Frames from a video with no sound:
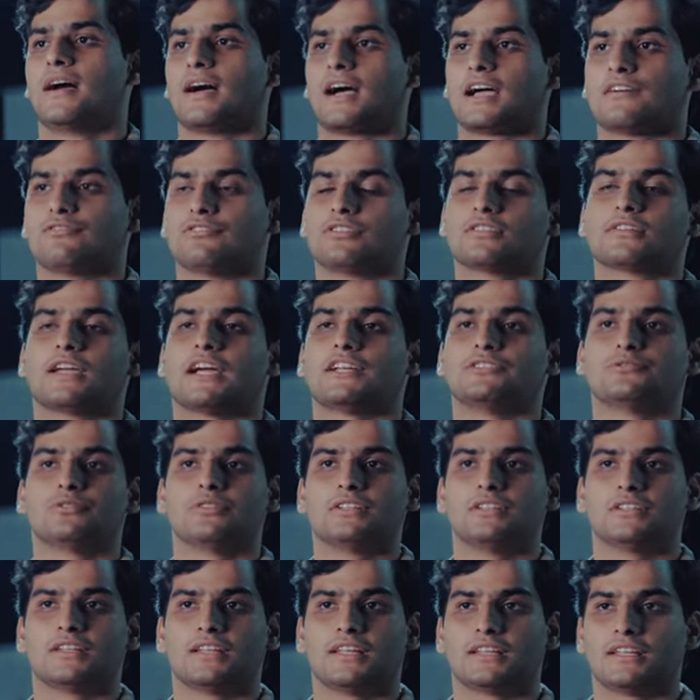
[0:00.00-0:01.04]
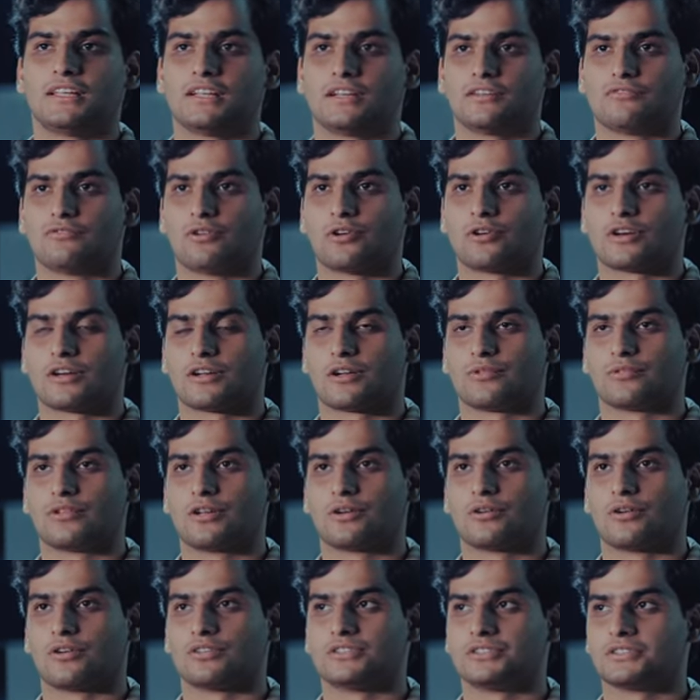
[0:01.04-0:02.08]
I was casually taking a walk around the
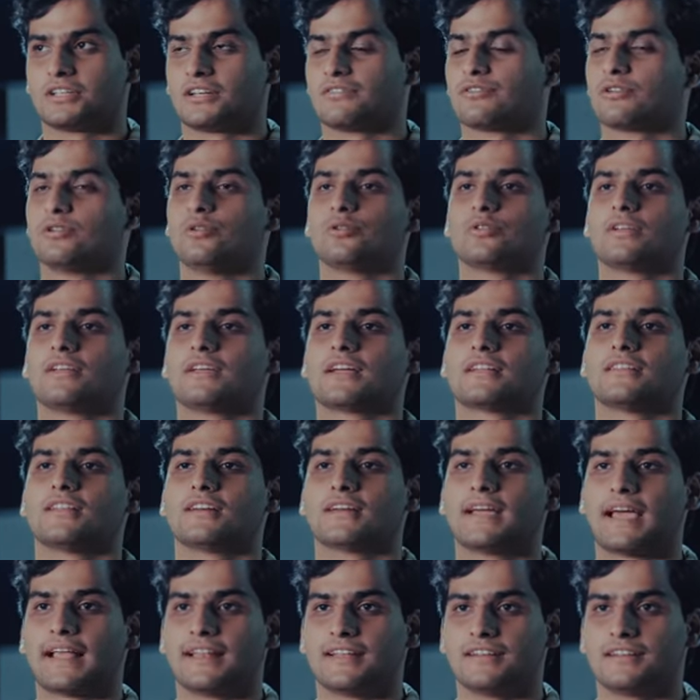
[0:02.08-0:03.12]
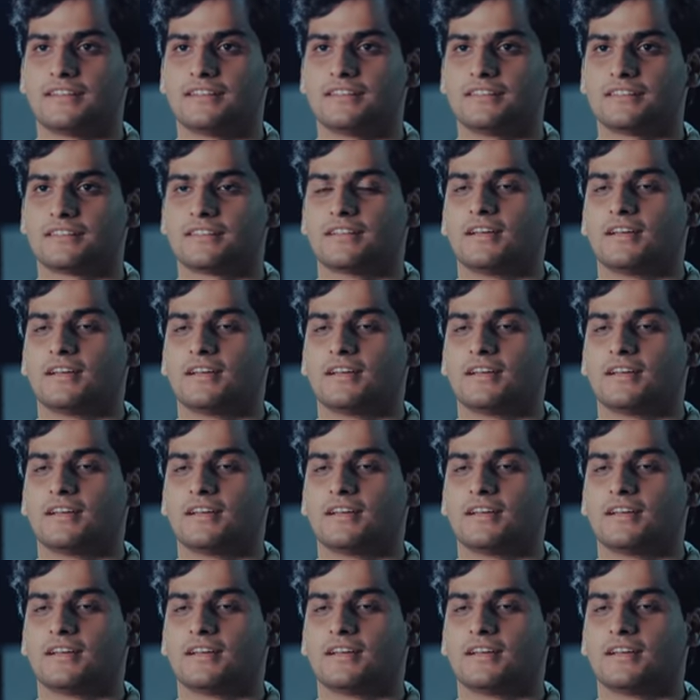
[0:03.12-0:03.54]
college. I was looking at the galleries